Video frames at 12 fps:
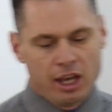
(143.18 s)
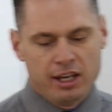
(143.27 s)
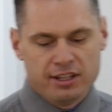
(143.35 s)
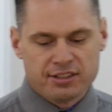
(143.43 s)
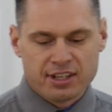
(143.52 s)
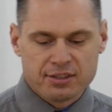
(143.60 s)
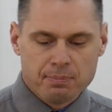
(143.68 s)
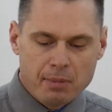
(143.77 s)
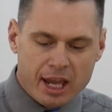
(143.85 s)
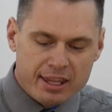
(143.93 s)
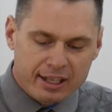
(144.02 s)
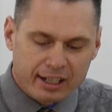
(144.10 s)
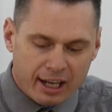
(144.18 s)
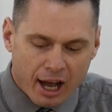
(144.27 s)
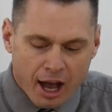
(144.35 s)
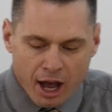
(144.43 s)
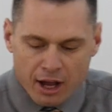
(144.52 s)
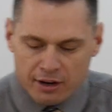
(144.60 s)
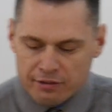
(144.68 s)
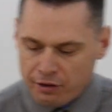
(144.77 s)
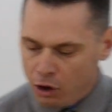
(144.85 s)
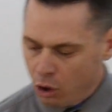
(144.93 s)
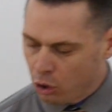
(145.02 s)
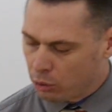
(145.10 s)
And he says, May the God of
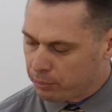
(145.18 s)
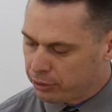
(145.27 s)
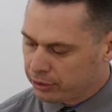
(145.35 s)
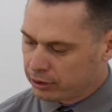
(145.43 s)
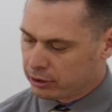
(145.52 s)
hope